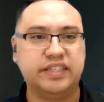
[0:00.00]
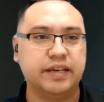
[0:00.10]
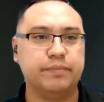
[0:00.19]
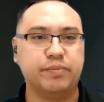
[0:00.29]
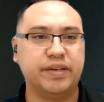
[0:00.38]

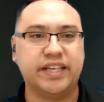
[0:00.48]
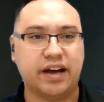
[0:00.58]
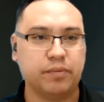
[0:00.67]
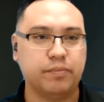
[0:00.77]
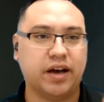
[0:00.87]
dimmed me
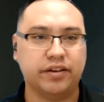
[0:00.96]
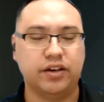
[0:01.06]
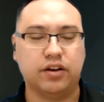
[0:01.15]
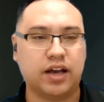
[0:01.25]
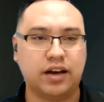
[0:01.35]
down about
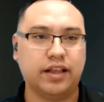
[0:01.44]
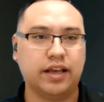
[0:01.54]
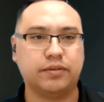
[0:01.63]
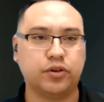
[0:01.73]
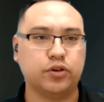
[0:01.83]
you know kind of like